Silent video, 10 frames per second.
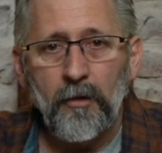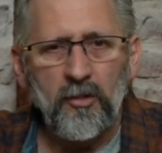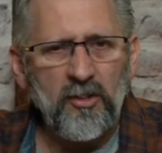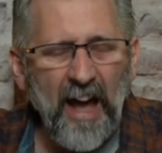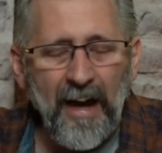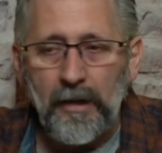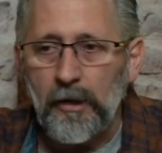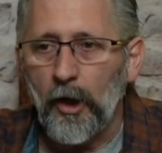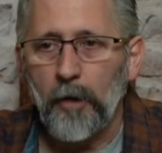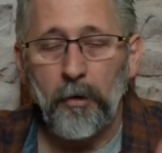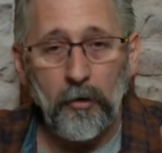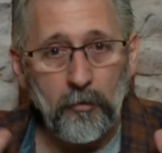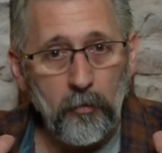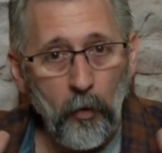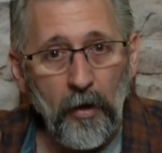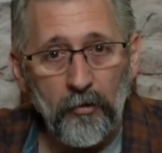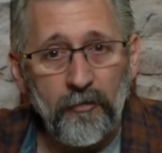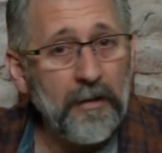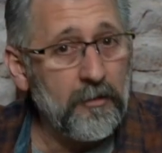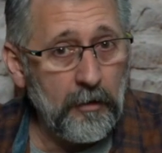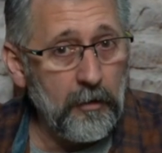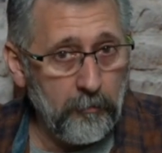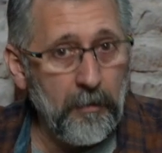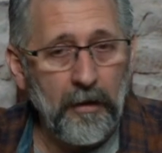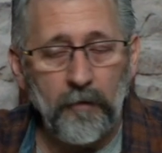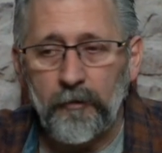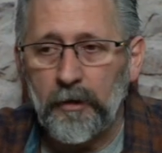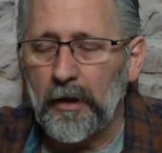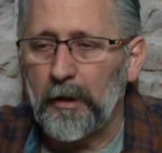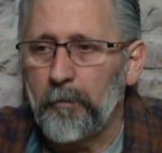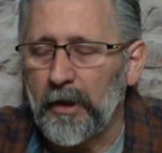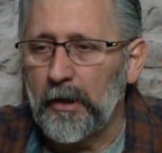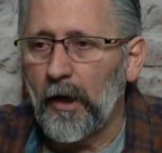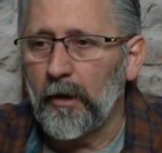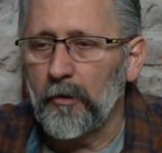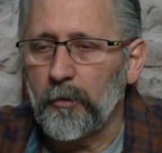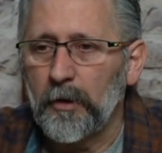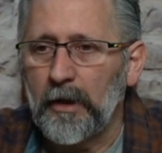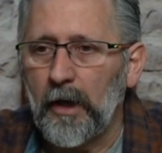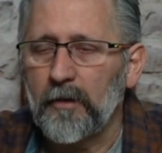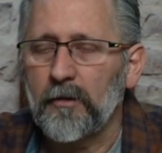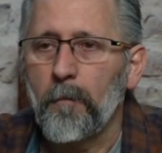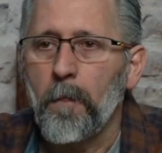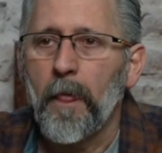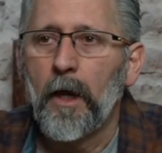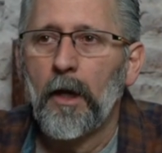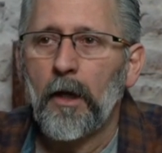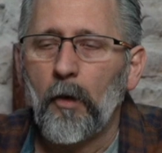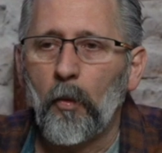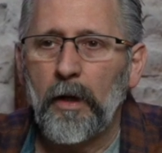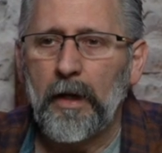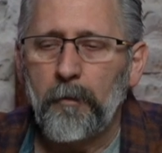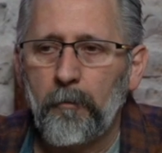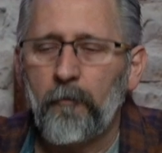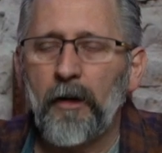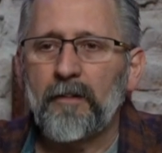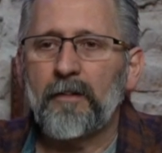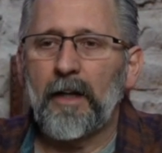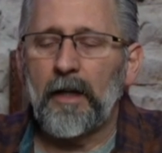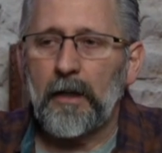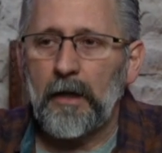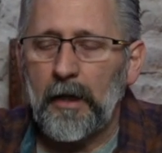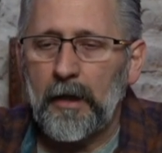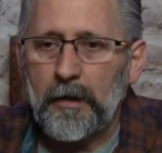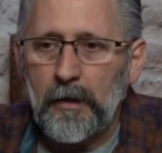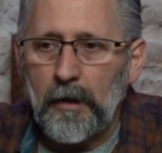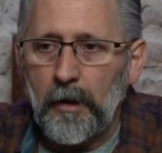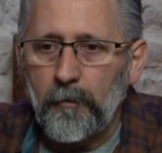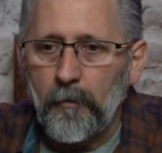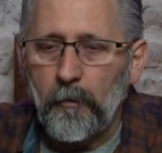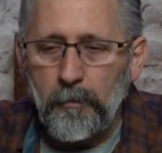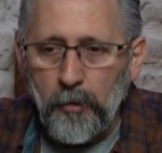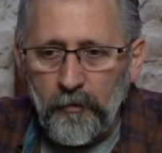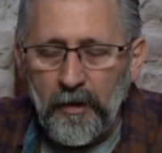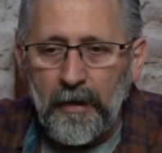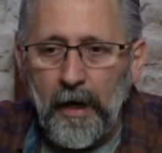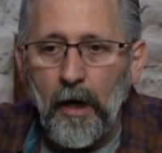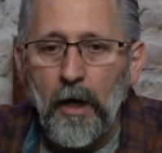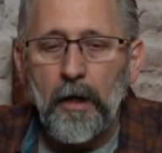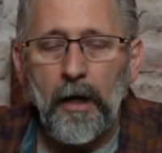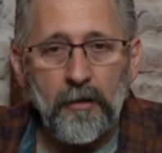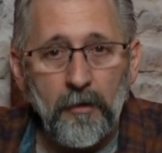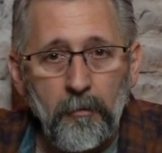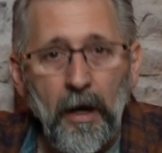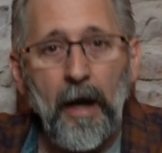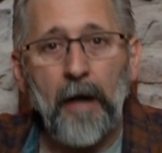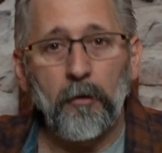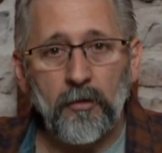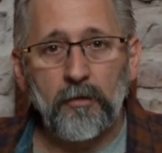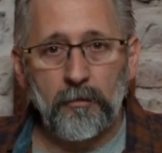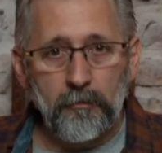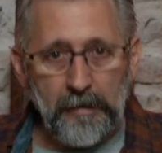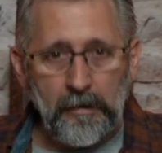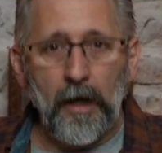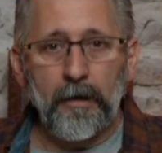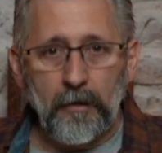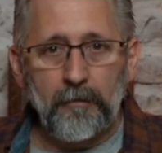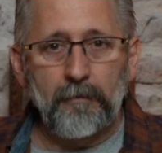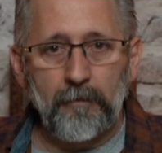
It was a tiny yard, but when it was fenced in, it made it feel like a big yard. It was really nice. We fenced that in, and we moved in there. And to me, I was retired,